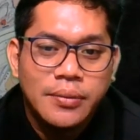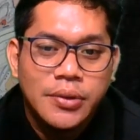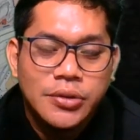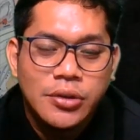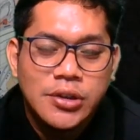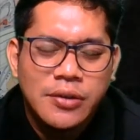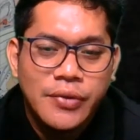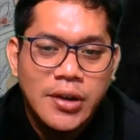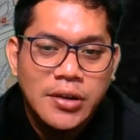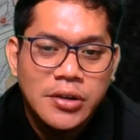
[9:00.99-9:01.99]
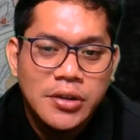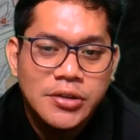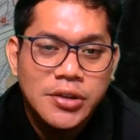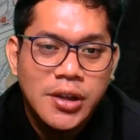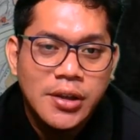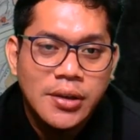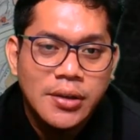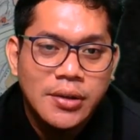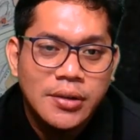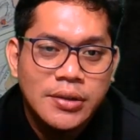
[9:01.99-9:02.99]
So it's a very tedious thing,
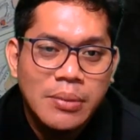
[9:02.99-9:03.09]
time